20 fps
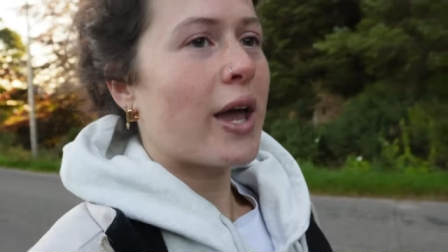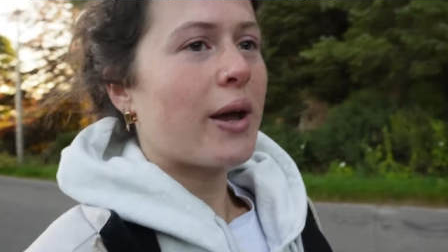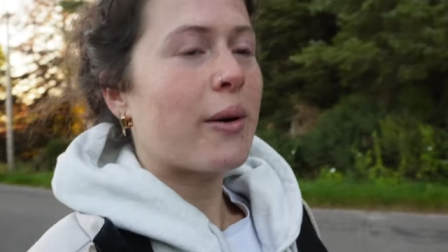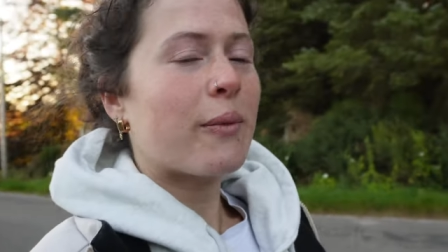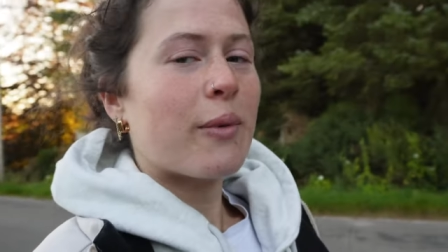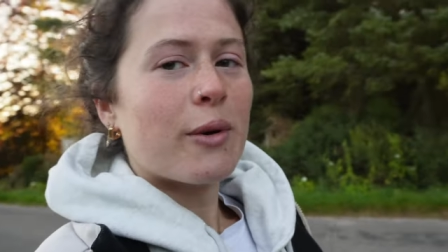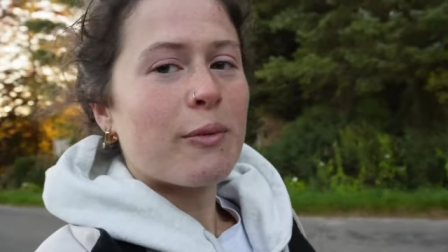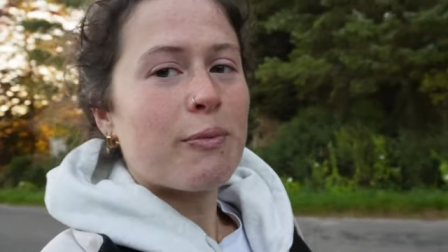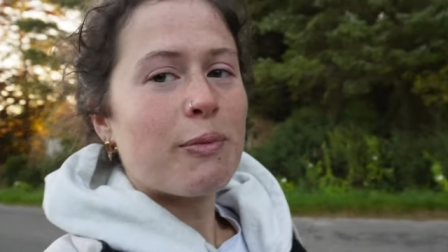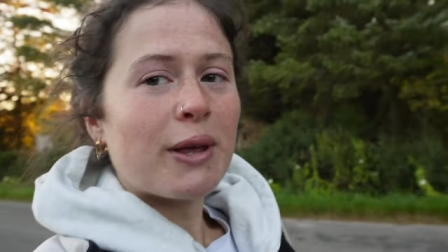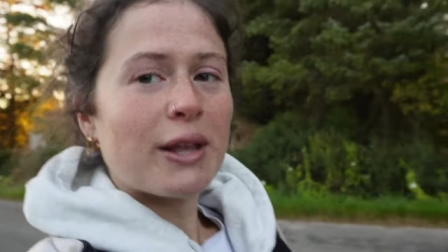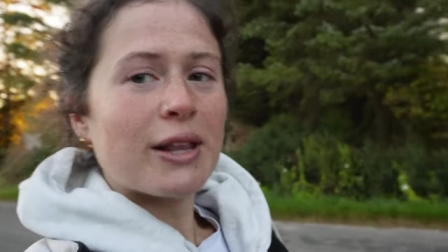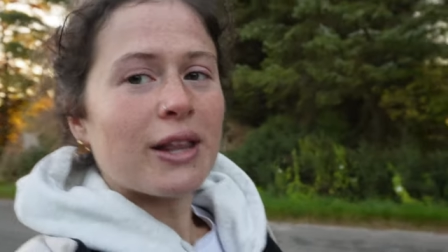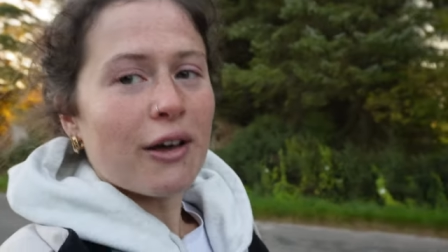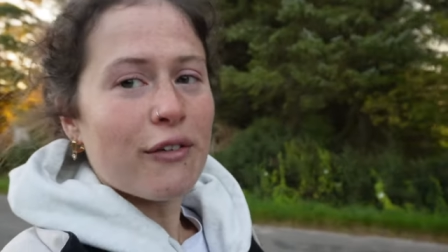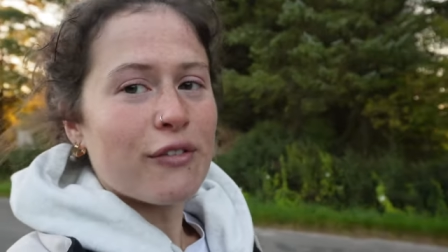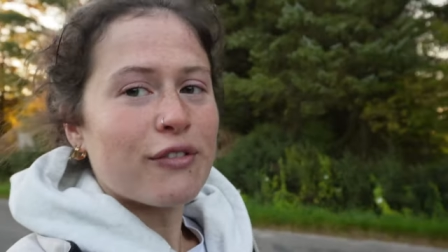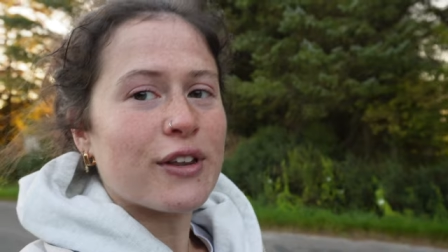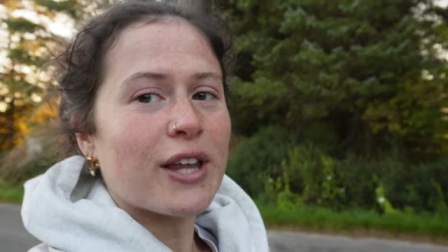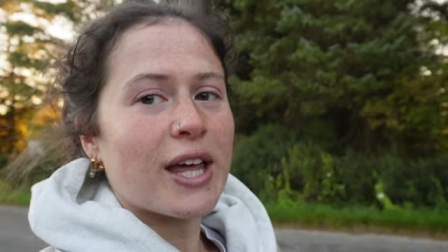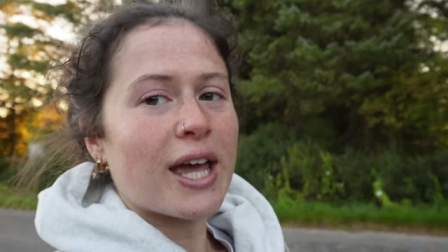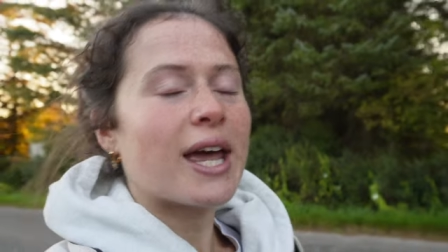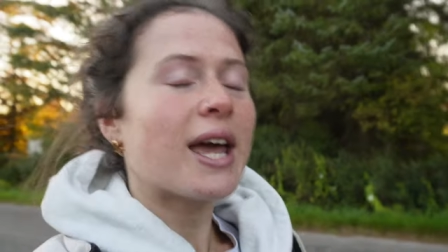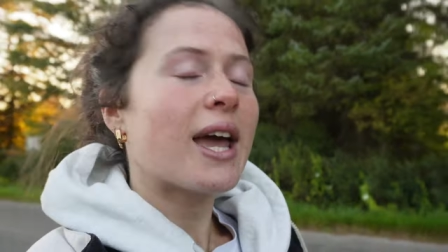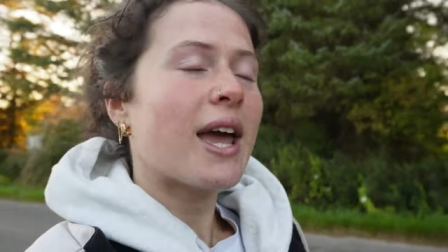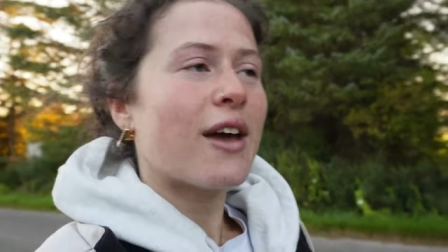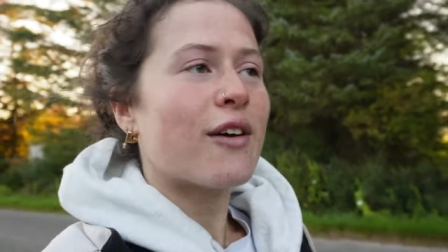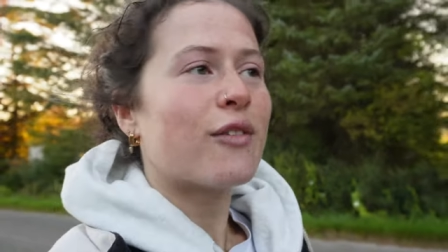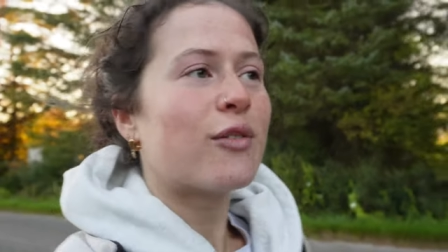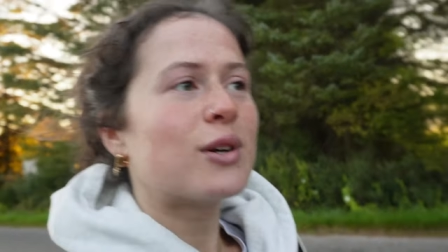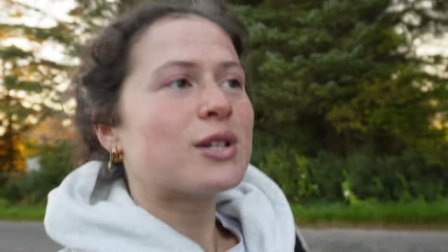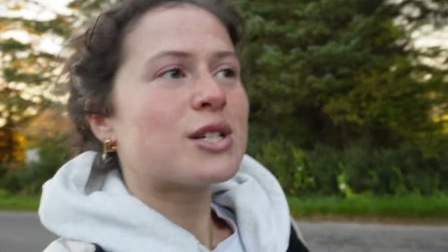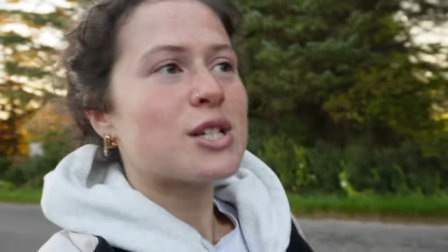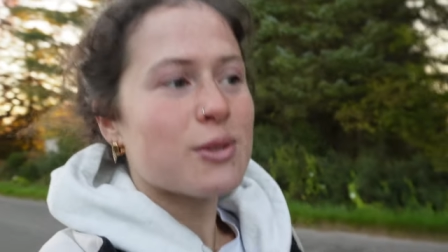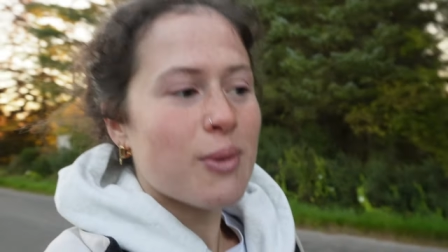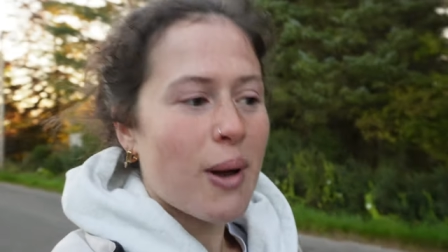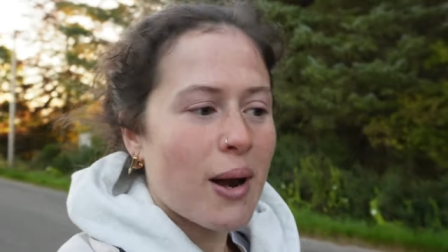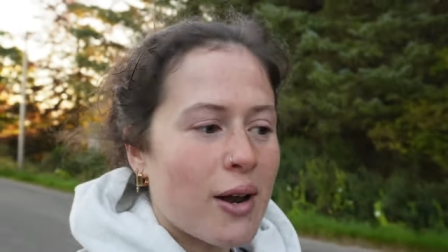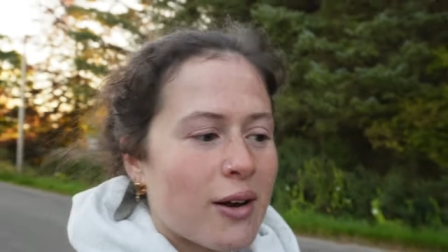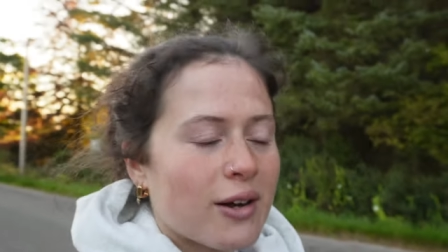it would be lovely if we
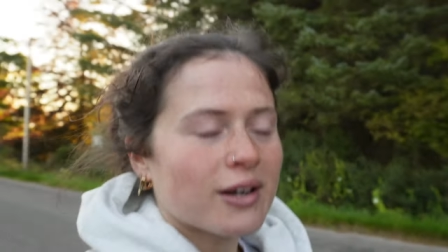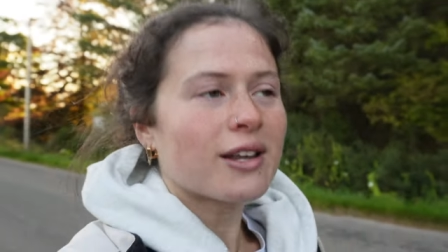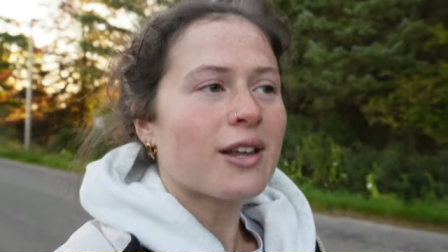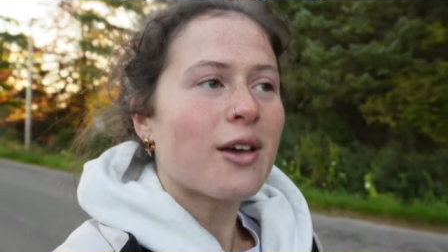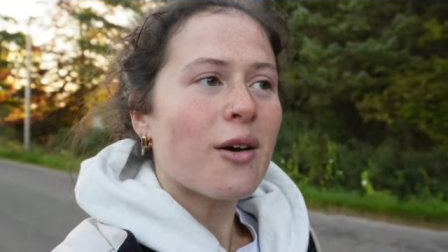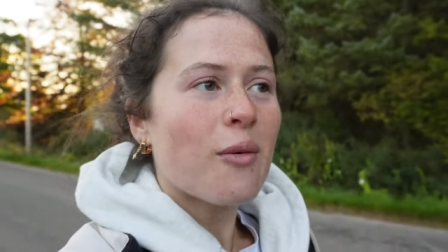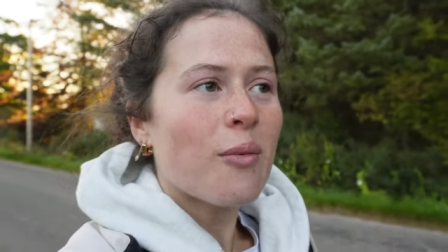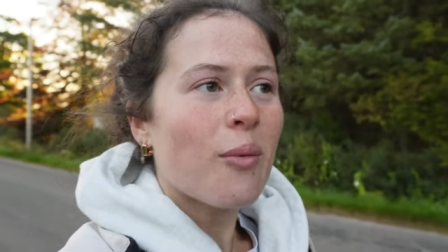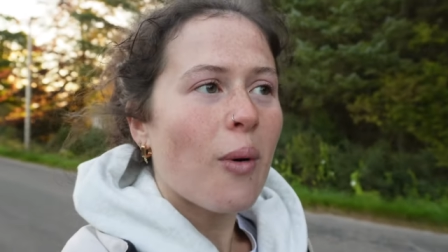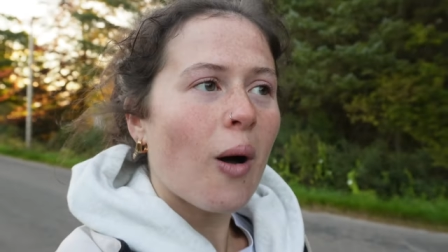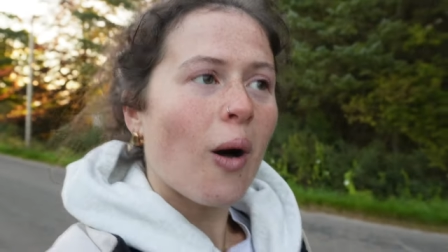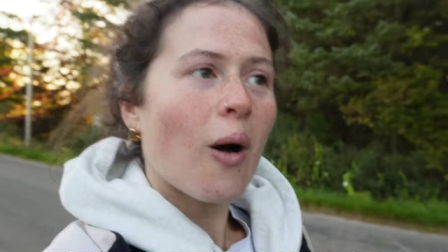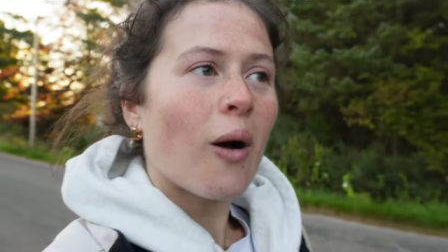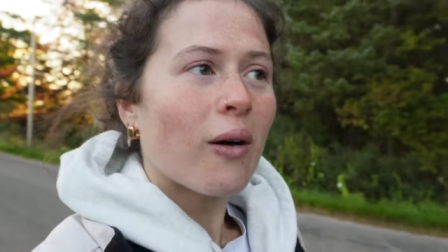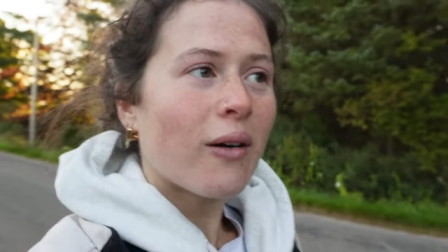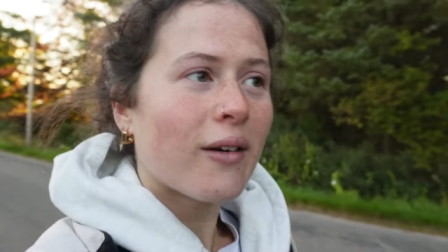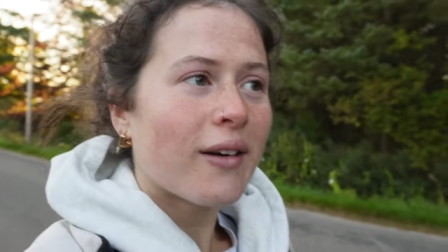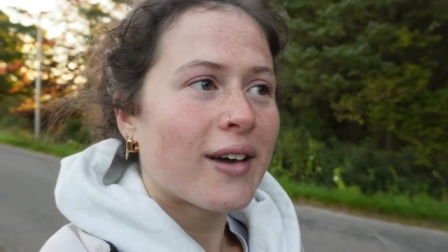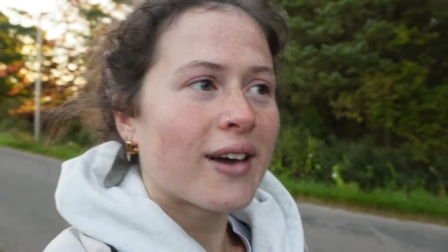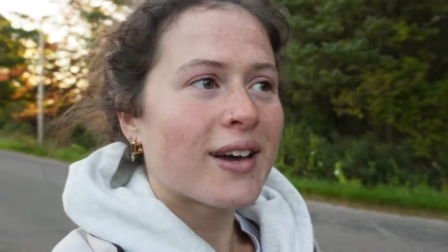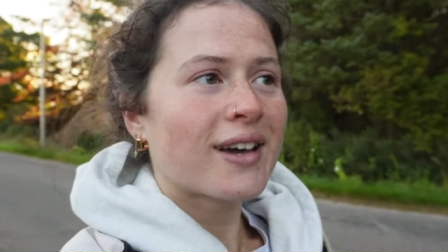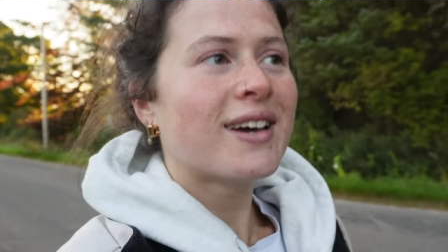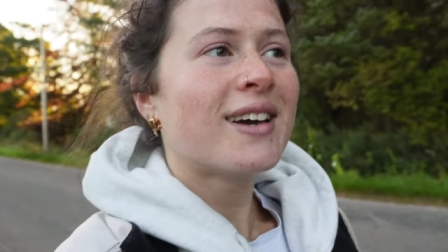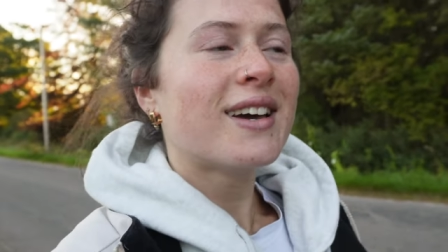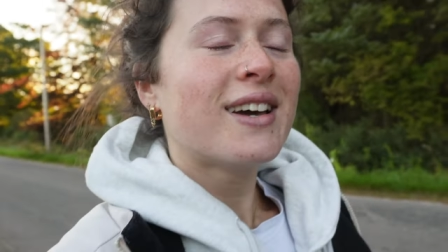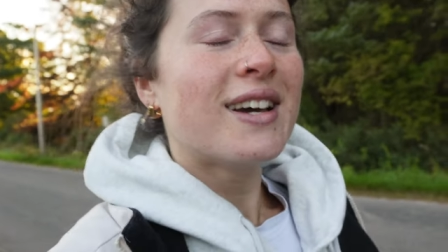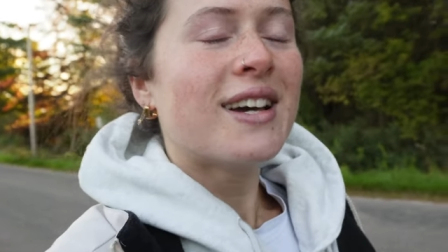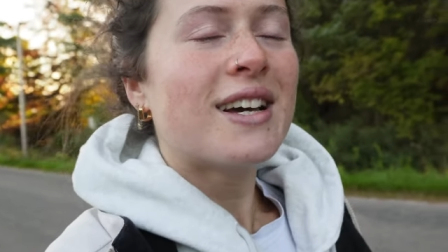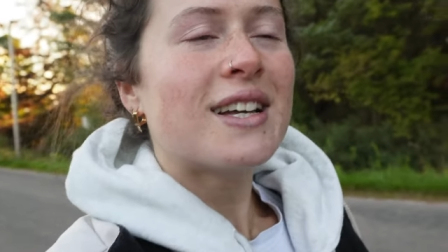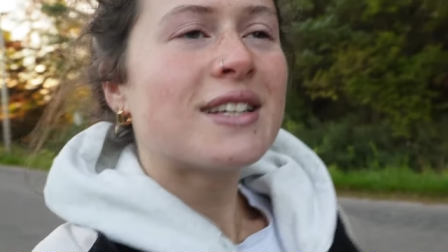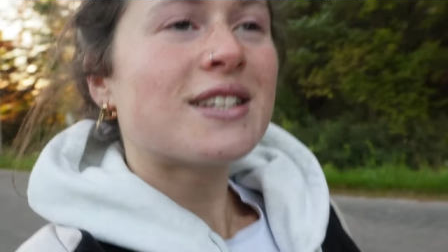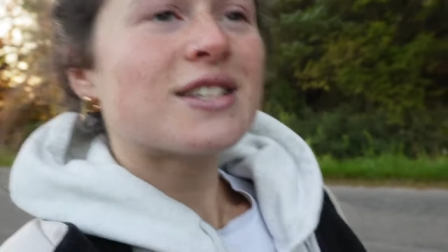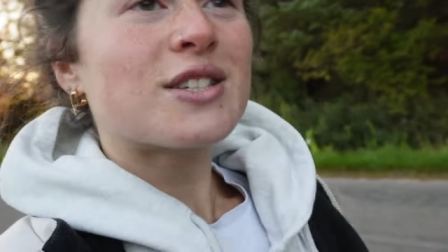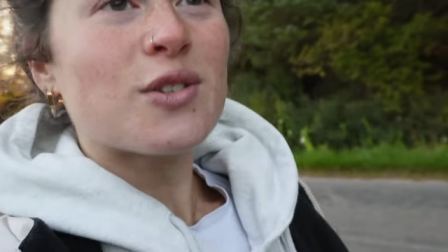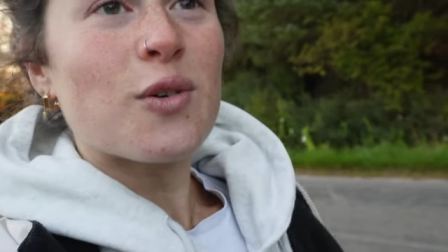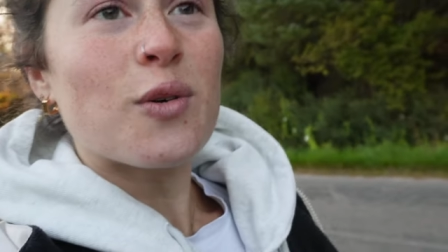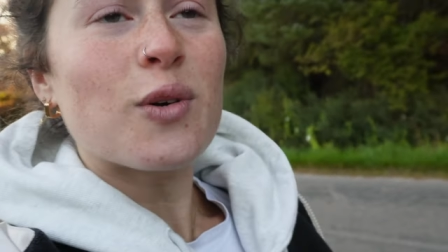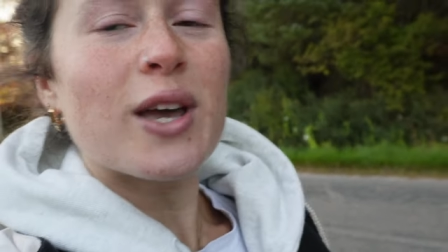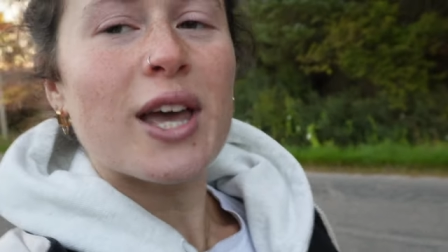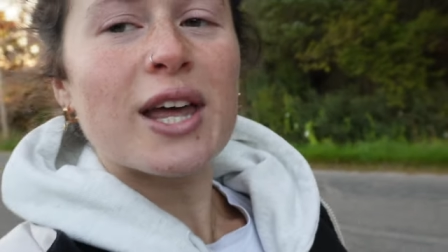just went on a little walk to
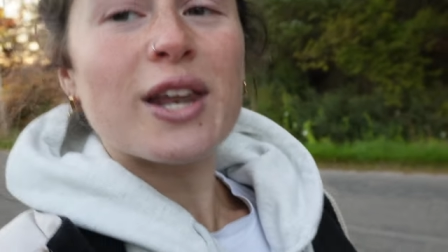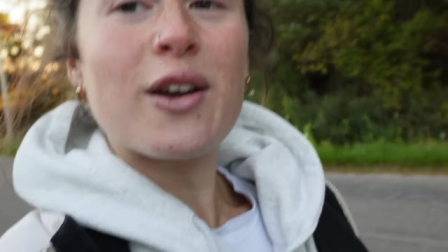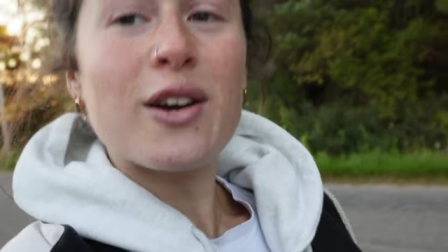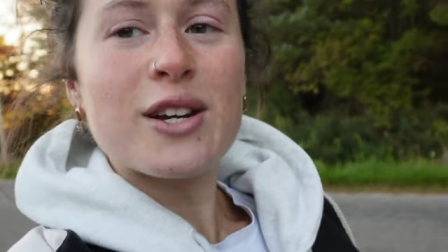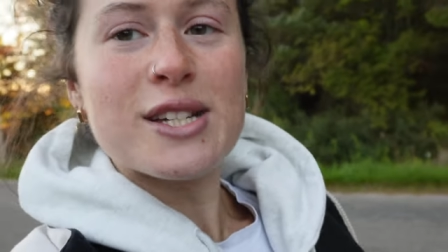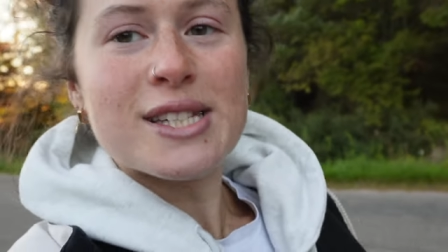soak in our